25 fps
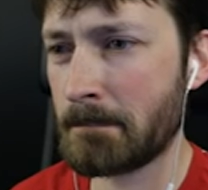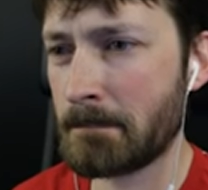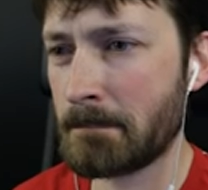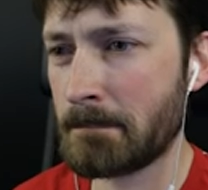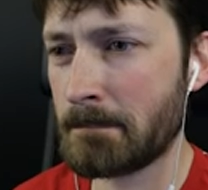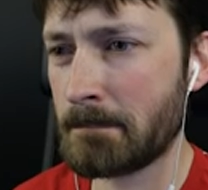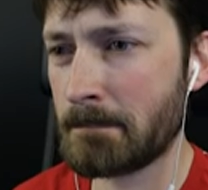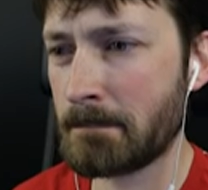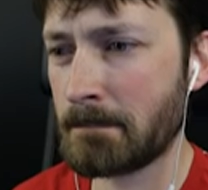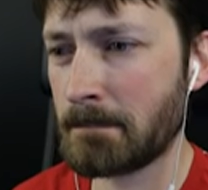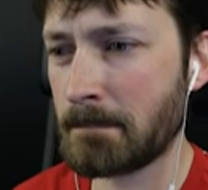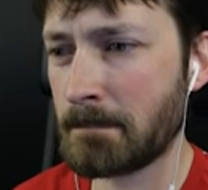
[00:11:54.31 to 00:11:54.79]

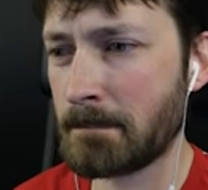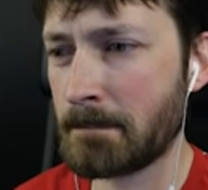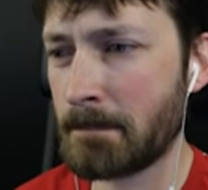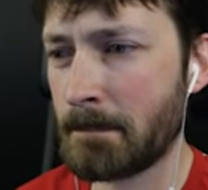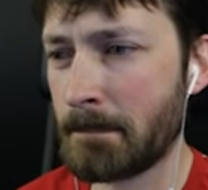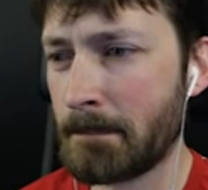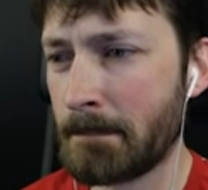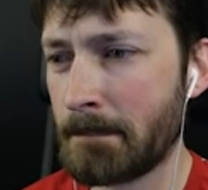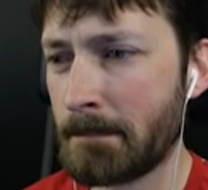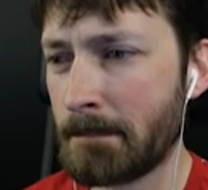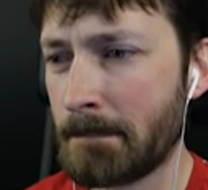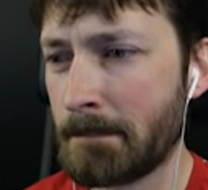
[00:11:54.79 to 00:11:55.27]

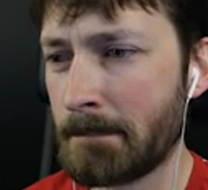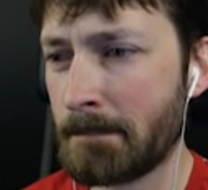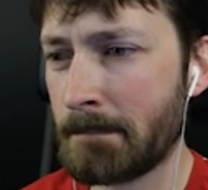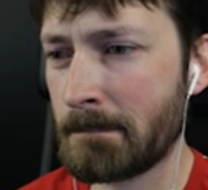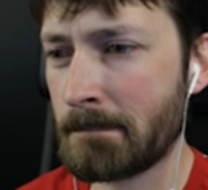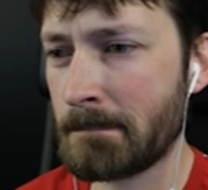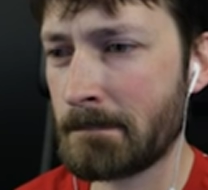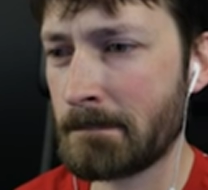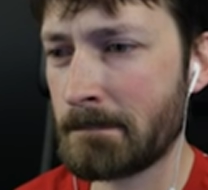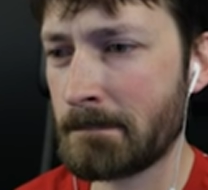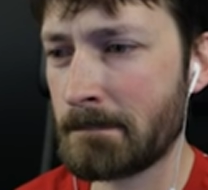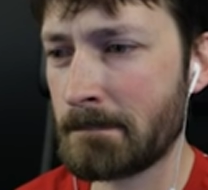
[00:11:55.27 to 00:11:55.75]

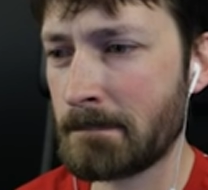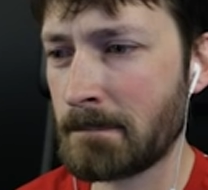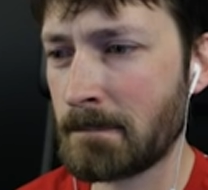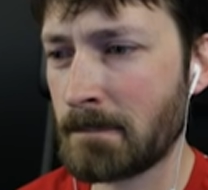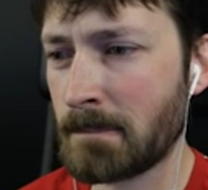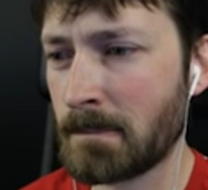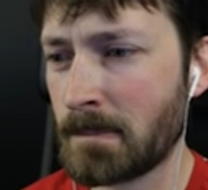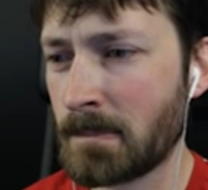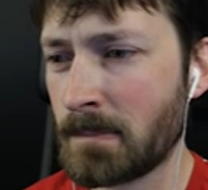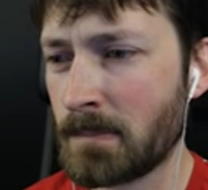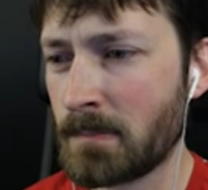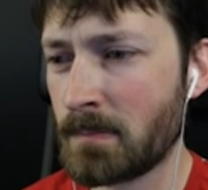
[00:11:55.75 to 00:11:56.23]

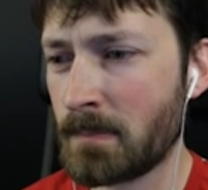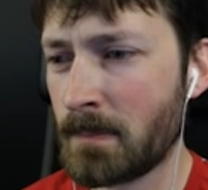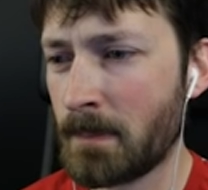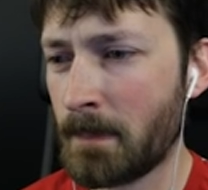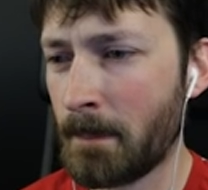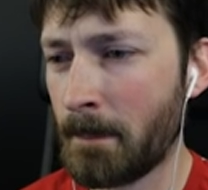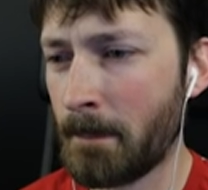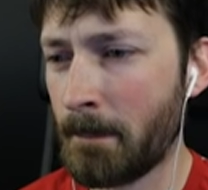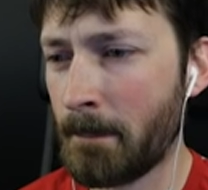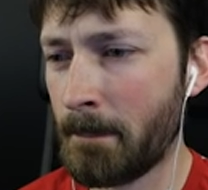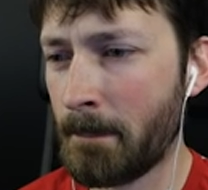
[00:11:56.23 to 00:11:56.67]
No words are spoken by the person on screen.